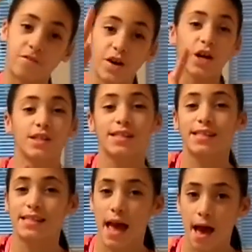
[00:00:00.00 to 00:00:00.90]

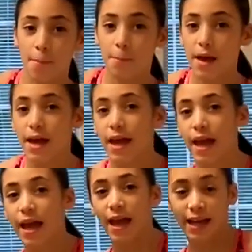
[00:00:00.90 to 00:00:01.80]
First step
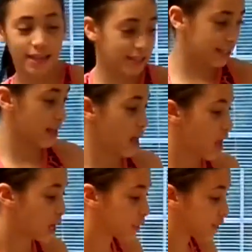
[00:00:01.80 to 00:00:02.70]
is
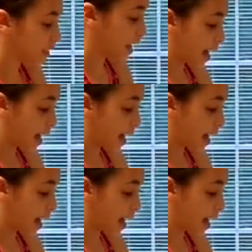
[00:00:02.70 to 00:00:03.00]
to